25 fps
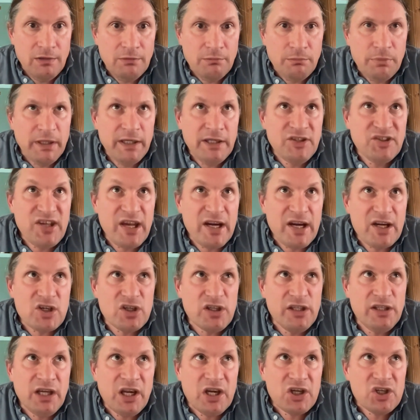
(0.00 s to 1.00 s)
But it's
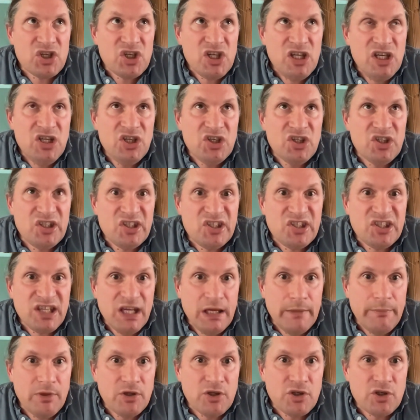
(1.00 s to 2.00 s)
actually not changed its
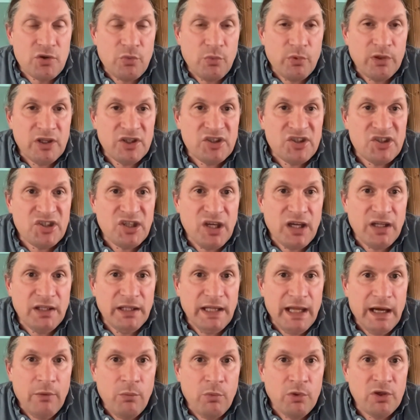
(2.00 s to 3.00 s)
temperature when it's done that.